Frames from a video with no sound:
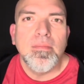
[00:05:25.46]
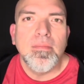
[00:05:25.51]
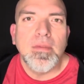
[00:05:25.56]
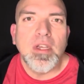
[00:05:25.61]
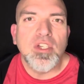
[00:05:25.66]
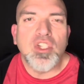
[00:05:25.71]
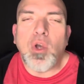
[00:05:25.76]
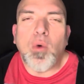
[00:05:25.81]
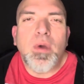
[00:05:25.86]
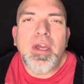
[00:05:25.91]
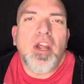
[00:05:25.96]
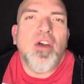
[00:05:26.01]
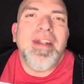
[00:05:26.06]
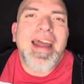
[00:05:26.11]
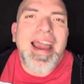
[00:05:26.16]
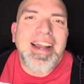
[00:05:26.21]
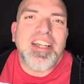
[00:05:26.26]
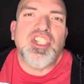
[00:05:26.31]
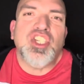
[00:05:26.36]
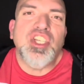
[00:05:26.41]
So we don't
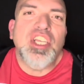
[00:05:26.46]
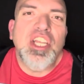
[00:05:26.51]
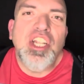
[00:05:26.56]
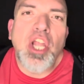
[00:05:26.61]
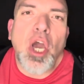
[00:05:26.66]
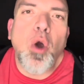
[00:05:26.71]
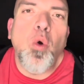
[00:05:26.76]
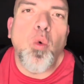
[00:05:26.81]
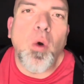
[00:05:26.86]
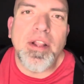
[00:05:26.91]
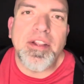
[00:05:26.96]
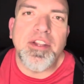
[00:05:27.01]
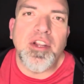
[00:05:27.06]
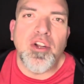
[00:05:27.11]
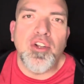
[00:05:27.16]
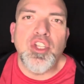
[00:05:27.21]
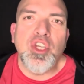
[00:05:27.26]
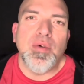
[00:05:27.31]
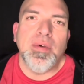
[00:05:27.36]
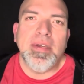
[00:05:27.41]
actually know what they're
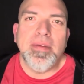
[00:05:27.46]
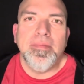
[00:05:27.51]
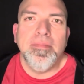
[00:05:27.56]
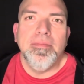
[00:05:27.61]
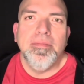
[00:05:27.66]
doing.